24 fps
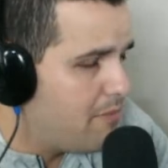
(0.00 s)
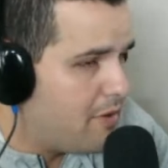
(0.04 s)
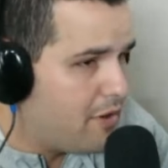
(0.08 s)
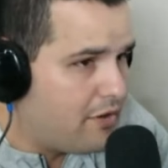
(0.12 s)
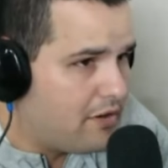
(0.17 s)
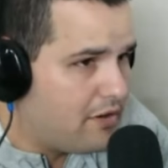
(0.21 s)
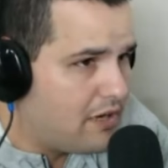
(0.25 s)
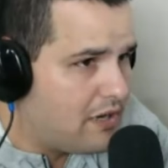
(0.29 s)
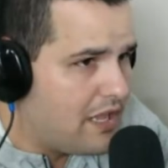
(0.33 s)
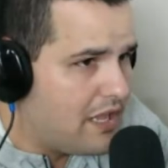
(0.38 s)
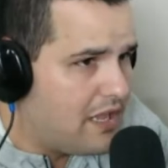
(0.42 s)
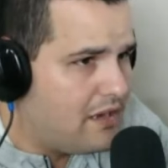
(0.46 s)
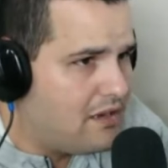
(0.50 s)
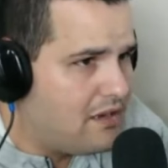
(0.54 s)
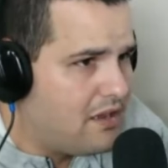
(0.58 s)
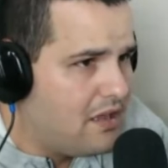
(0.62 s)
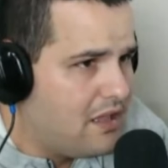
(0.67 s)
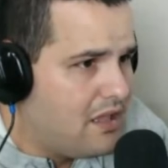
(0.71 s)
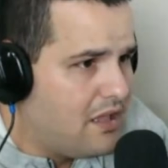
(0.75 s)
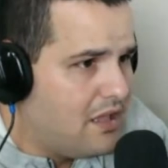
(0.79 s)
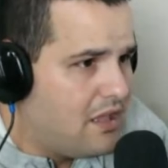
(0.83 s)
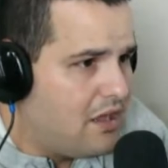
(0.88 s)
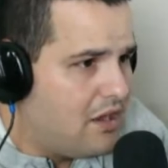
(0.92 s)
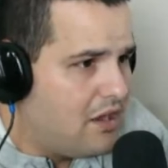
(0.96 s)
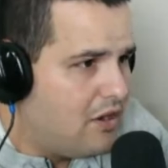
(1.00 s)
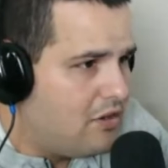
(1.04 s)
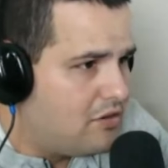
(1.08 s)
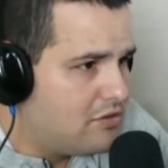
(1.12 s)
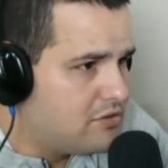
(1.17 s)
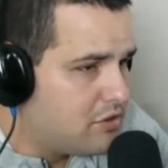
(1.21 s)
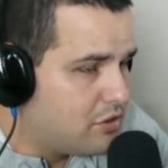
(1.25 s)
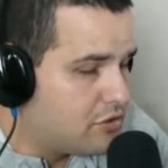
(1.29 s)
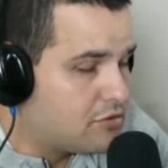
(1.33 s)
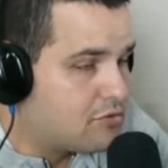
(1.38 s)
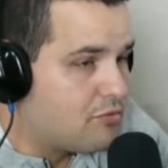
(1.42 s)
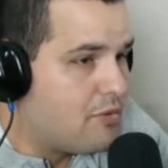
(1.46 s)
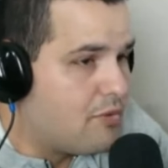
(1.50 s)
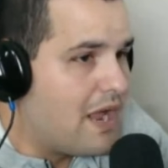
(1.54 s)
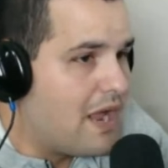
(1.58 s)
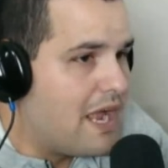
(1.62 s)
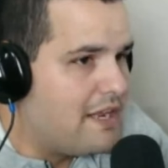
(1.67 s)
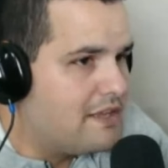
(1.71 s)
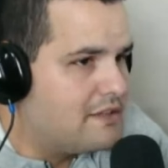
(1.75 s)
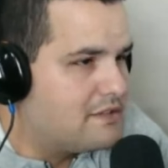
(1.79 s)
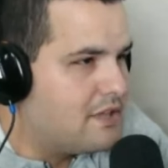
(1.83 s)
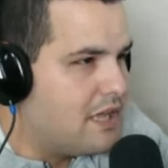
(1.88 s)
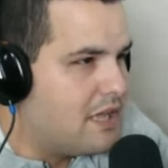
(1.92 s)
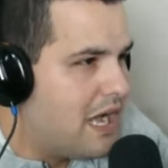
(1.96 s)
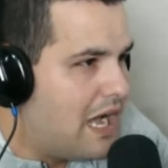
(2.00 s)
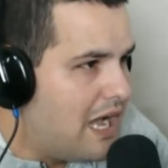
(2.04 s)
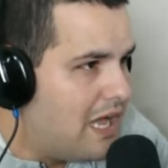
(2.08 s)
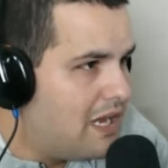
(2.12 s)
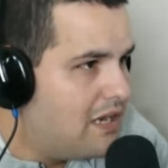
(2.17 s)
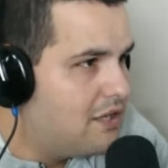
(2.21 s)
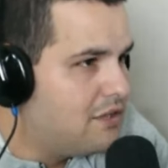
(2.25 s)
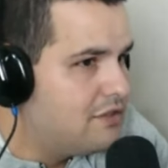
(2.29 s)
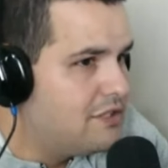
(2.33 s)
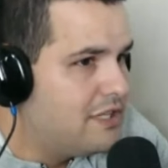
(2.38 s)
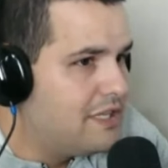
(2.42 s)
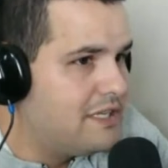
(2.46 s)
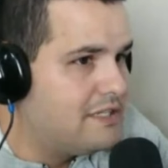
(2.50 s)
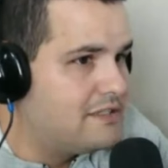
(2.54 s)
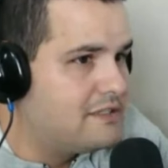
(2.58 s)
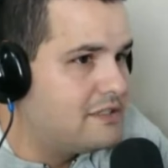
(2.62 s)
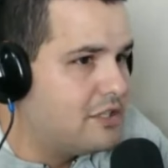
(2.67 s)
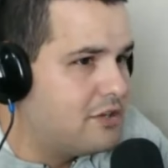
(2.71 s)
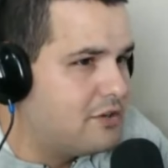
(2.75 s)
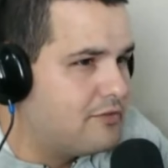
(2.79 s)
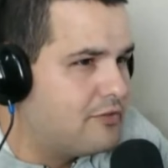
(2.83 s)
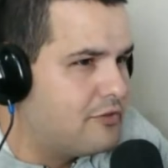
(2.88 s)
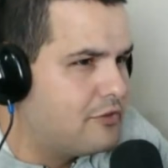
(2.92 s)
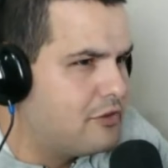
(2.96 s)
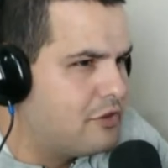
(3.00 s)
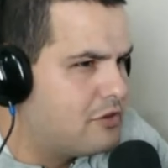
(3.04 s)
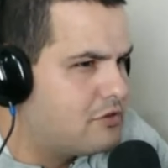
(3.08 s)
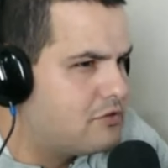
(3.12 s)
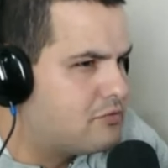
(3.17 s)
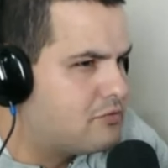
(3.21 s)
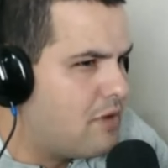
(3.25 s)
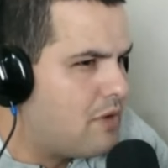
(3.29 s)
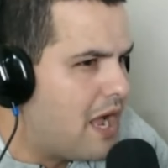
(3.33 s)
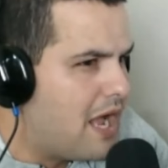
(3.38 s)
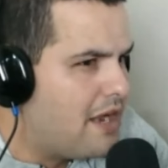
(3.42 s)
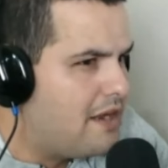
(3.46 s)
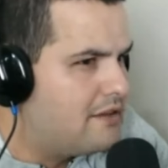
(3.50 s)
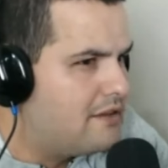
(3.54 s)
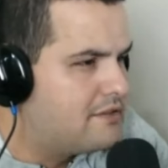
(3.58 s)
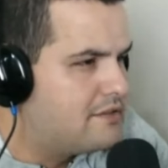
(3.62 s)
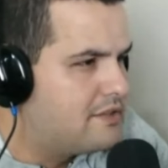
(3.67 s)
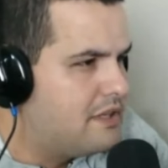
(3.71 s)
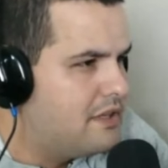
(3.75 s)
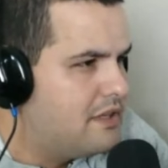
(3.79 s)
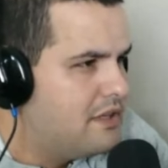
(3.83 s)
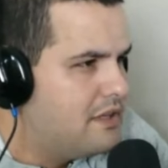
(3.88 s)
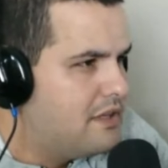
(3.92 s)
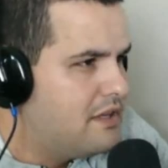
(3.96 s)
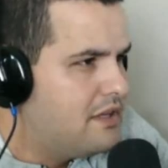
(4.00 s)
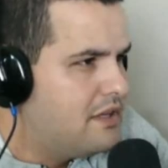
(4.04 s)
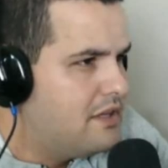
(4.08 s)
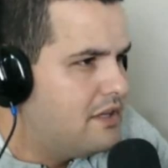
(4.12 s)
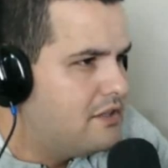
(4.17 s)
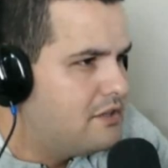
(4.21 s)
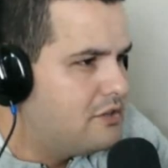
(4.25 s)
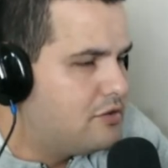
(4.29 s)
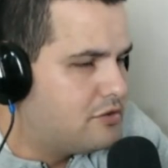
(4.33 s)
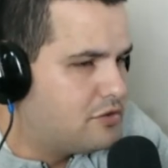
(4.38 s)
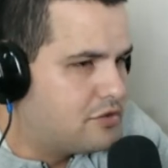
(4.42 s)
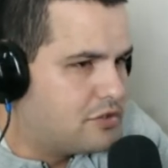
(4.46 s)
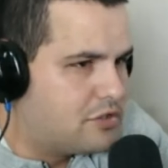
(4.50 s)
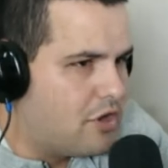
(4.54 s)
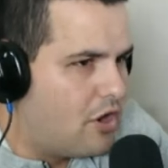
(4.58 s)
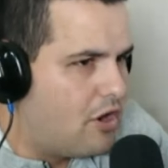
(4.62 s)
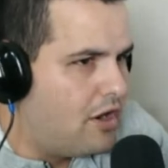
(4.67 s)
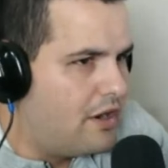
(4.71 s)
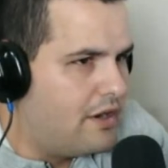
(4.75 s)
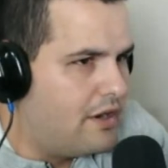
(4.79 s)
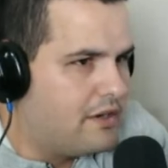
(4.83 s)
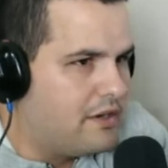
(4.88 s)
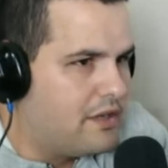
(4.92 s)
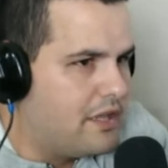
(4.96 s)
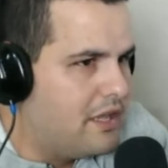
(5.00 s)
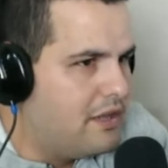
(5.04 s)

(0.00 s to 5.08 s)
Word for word: Maryland. Oh, those riots. How long did it take for those riots to start?